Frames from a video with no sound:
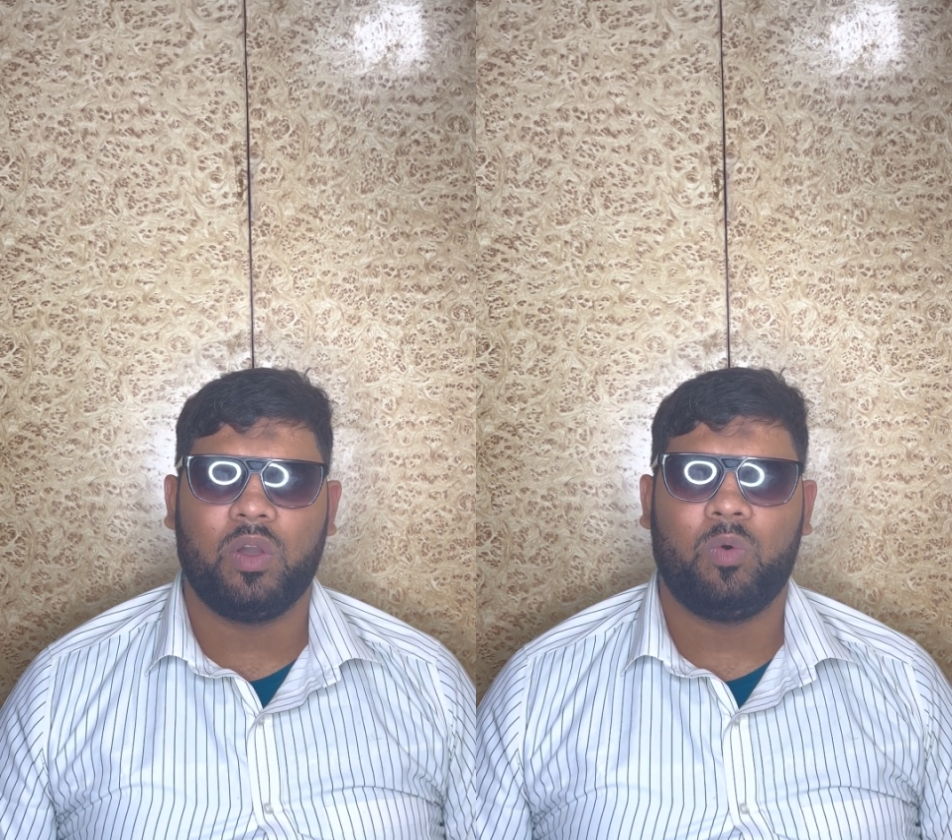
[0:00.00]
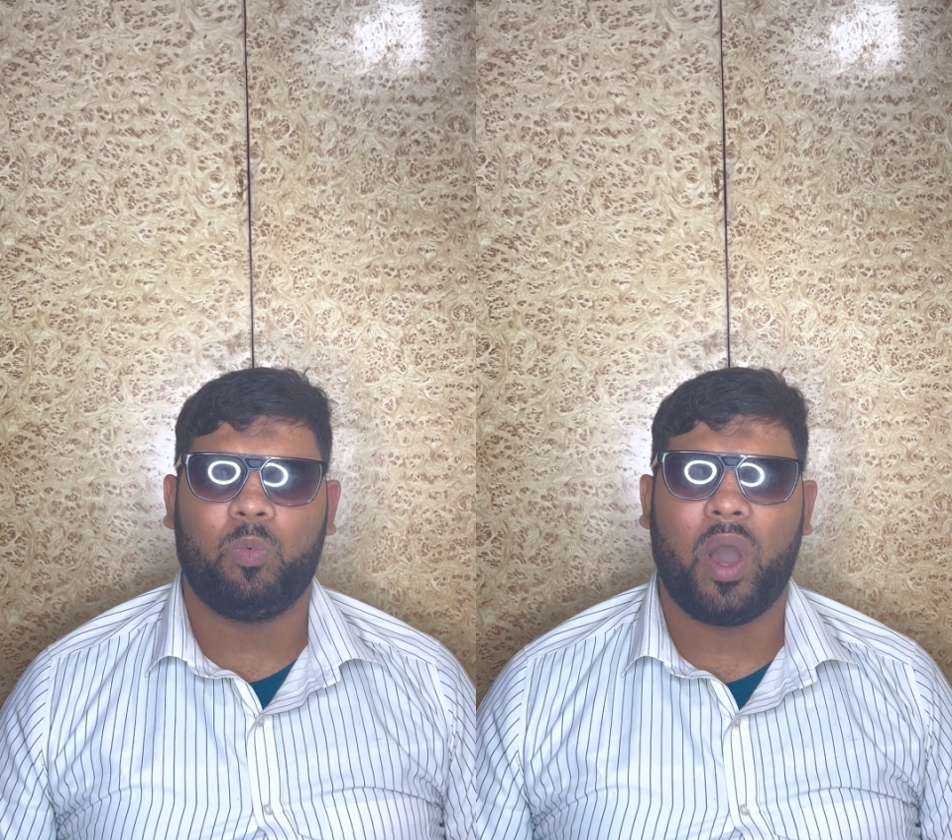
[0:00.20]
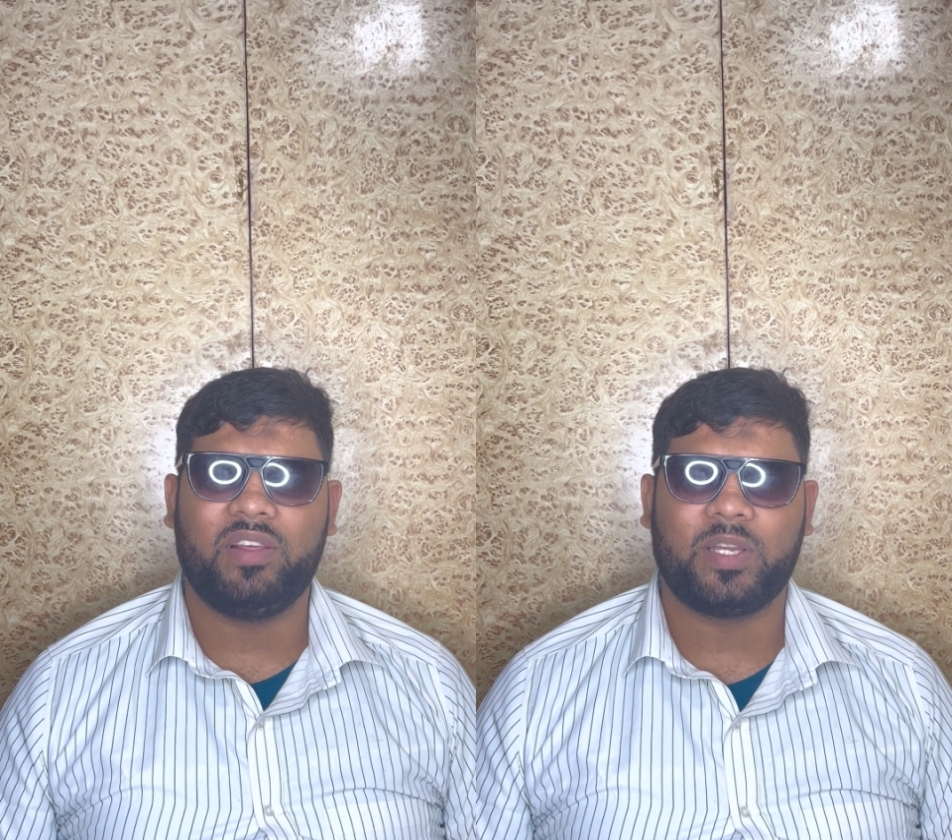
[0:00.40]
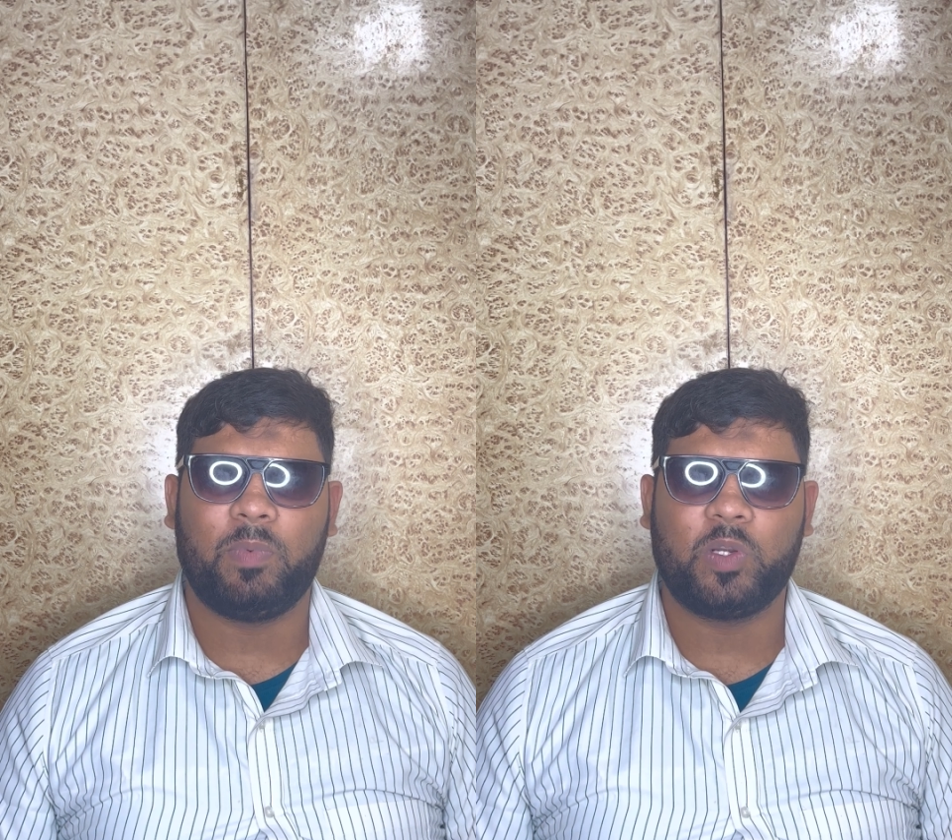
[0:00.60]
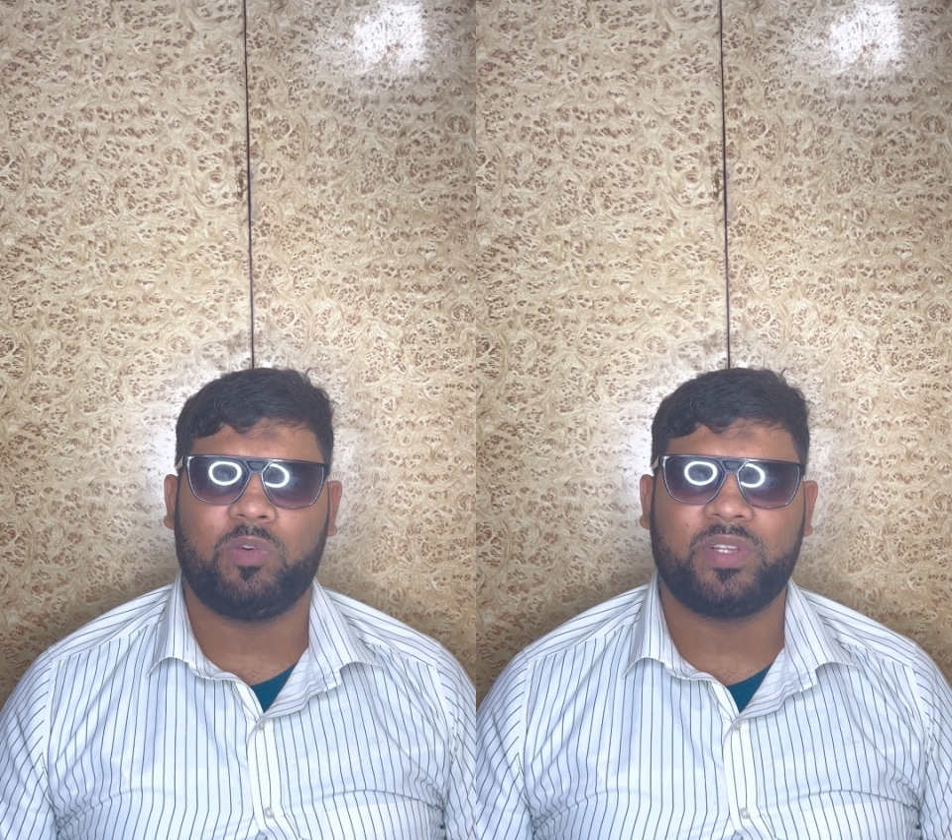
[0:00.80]
vast
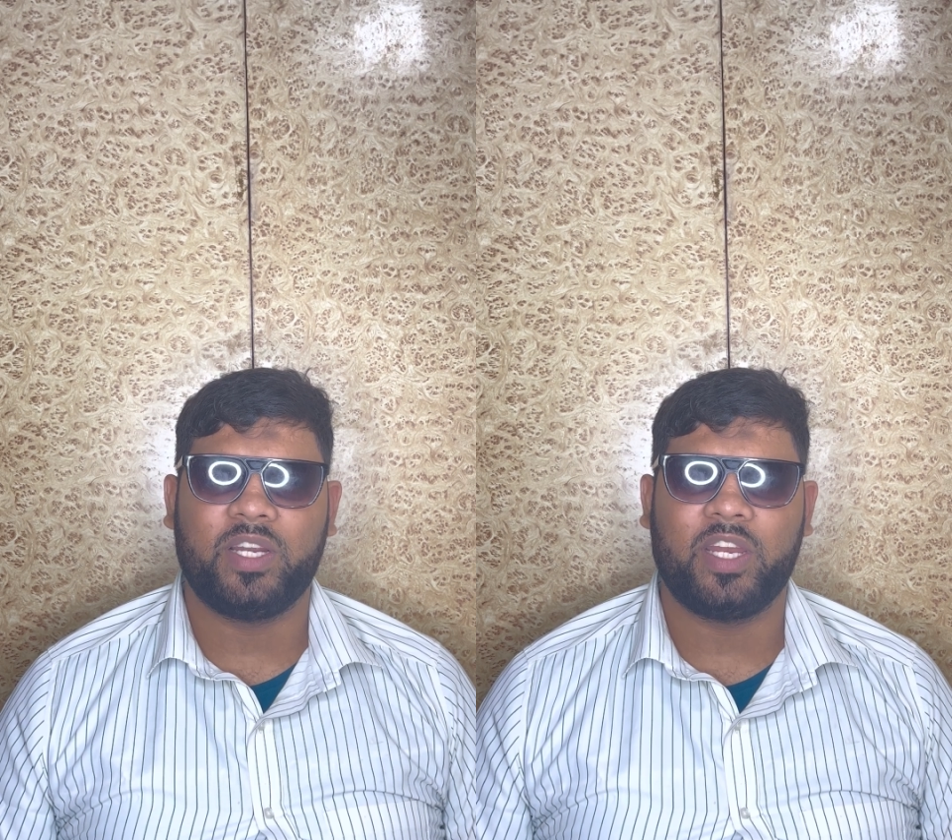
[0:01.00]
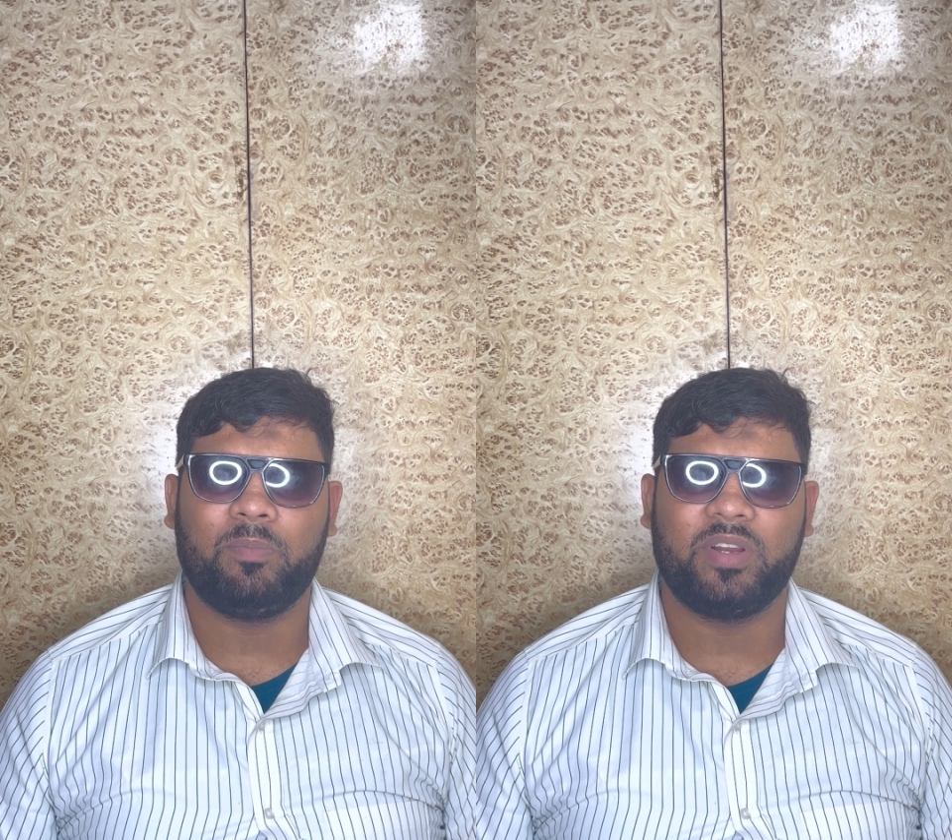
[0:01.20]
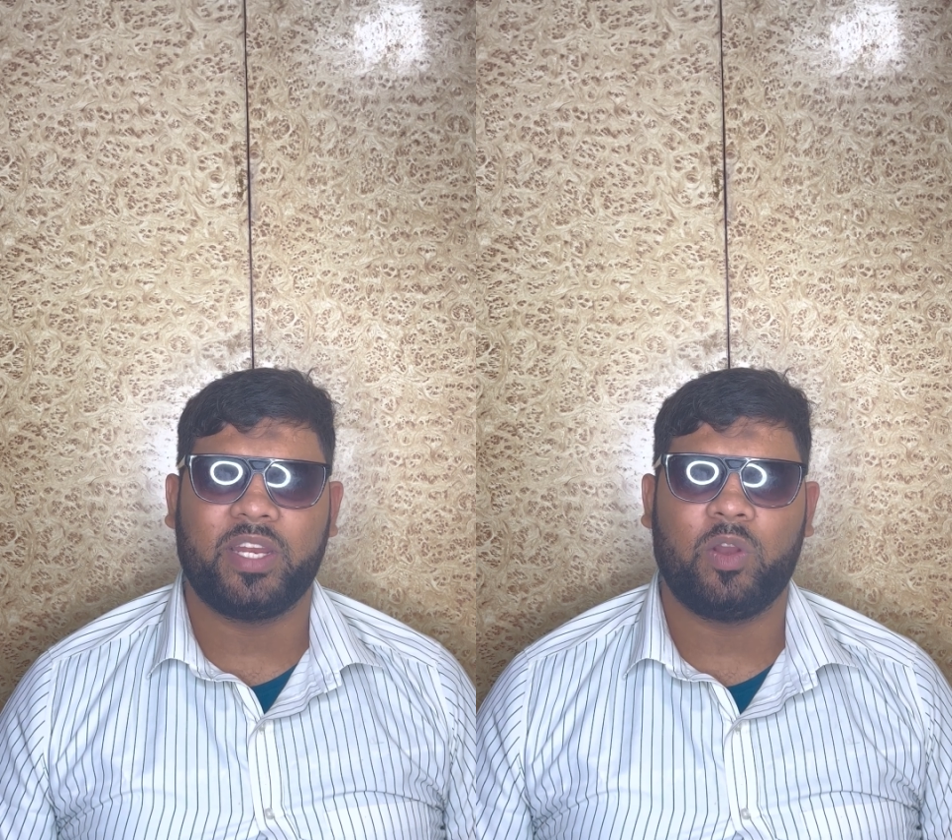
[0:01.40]
amount of territory, but did